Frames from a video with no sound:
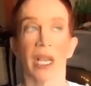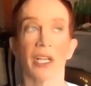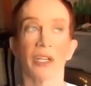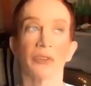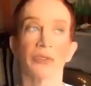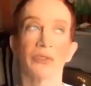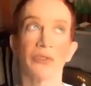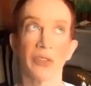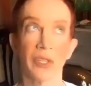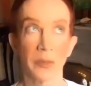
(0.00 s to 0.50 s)
And
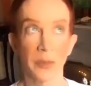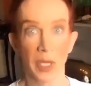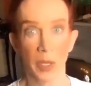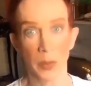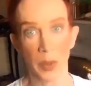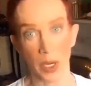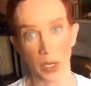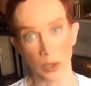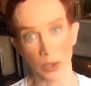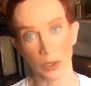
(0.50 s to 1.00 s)
her
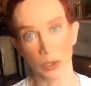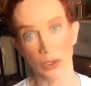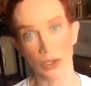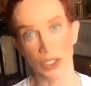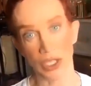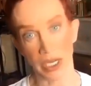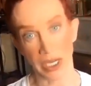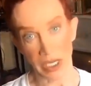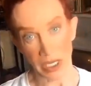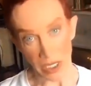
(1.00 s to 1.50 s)
female partner,
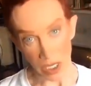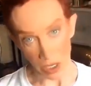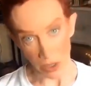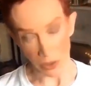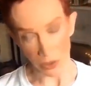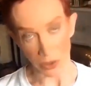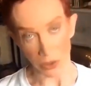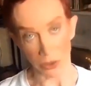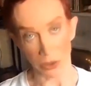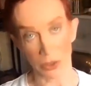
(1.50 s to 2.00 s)
Jenny
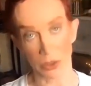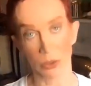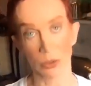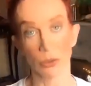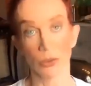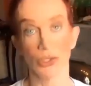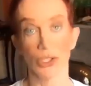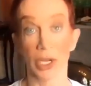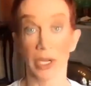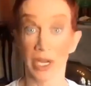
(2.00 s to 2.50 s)
Connor,
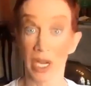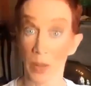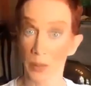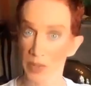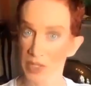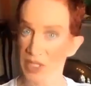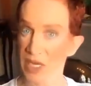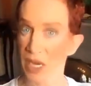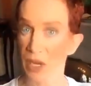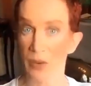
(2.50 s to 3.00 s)
who Judd
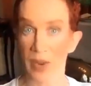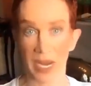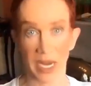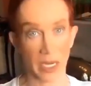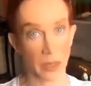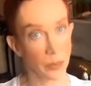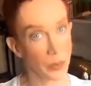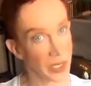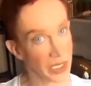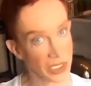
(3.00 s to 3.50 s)
Apatow
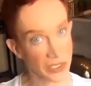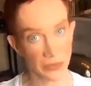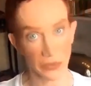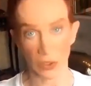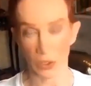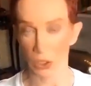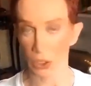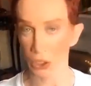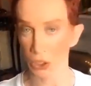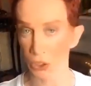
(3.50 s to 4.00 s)
handpicked
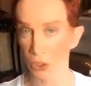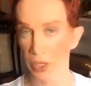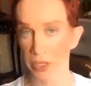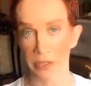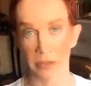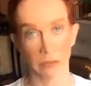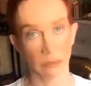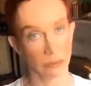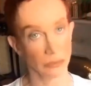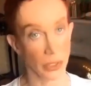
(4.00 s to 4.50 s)
for her,
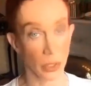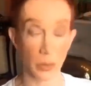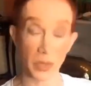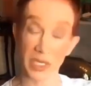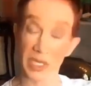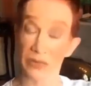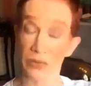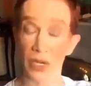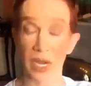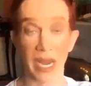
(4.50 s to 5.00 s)
and
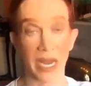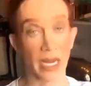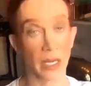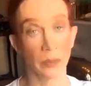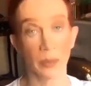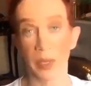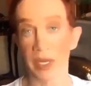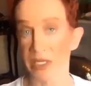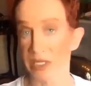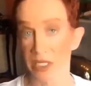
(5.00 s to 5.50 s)
nobody's ever
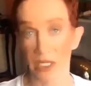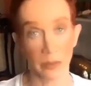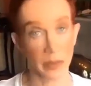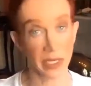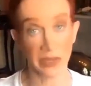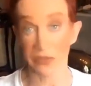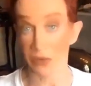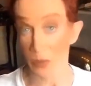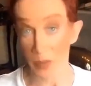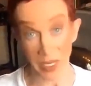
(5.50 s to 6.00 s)
handpicked
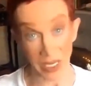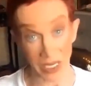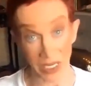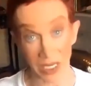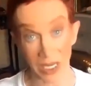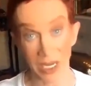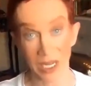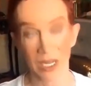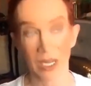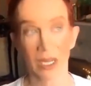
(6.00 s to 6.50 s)
anybody for
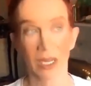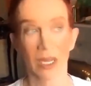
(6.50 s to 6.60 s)
me.